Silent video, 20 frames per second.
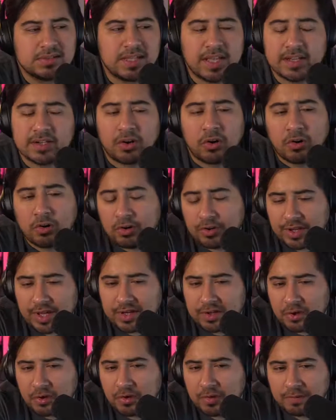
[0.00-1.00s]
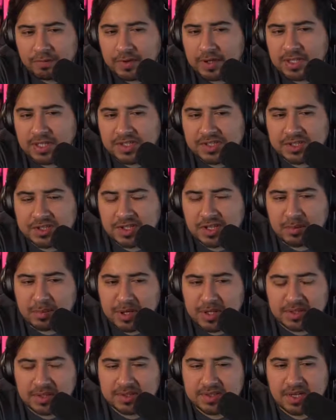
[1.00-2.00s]
That whole fucking
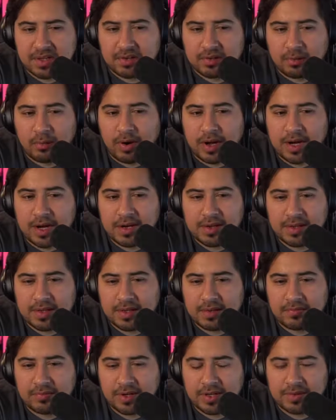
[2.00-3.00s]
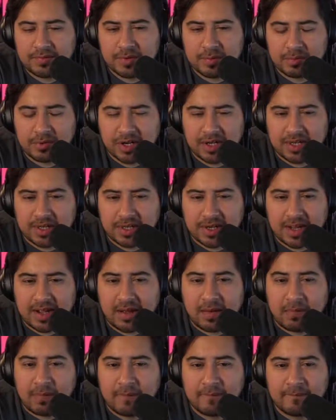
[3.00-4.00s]
ship hit the tunnel. Why are they afraid of it breaking
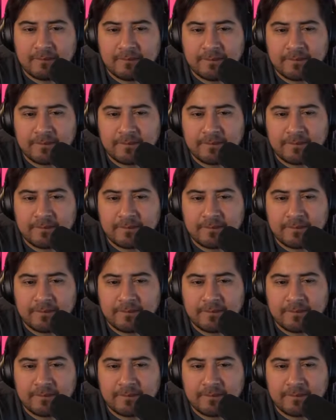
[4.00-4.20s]
now?